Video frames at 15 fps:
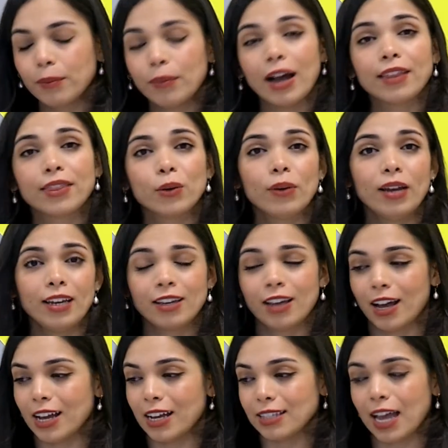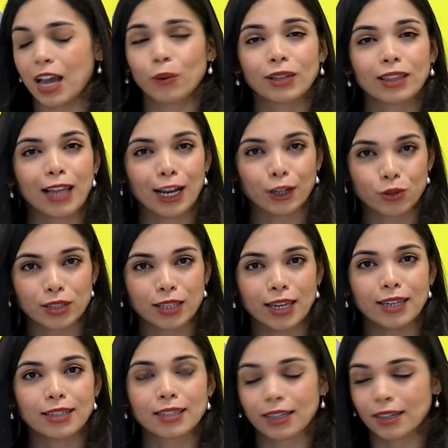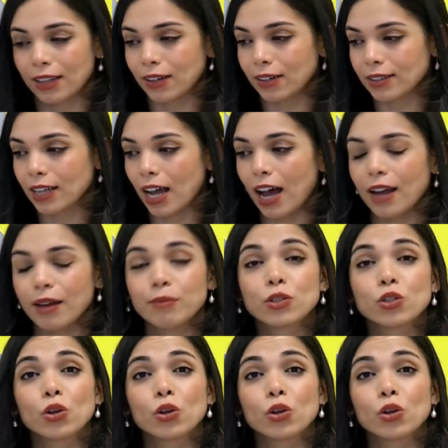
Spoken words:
By the way, guys, I would like to say it another time,